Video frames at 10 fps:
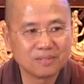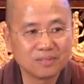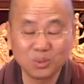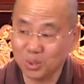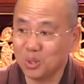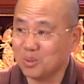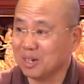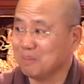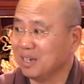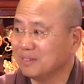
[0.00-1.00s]
Do you know what
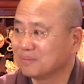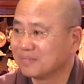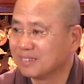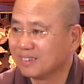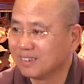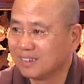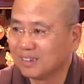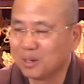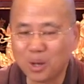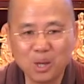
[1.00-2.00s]
I mean?
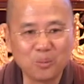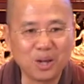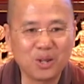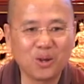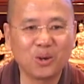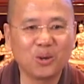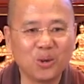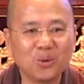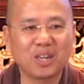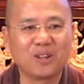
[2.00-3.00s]
When you're
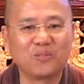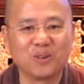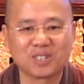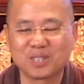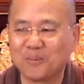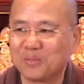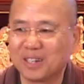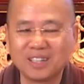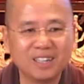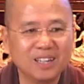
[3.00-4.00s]
looking for
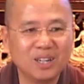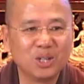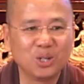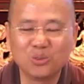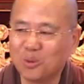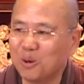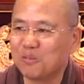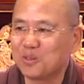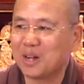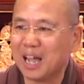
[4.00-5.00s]
something, you
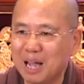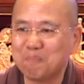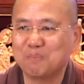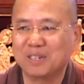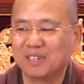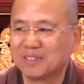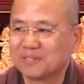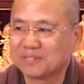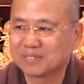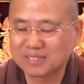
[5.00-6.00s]
won't feel happy.
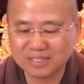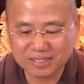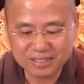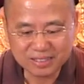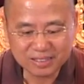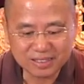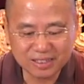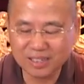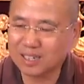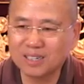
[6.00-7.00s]

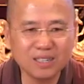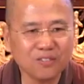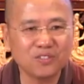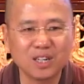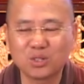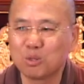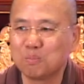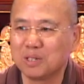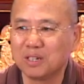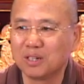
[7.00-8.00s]
There's nothing to
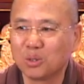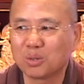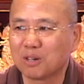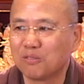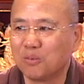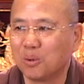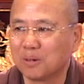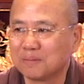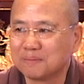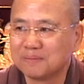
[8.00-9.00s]
be looking for.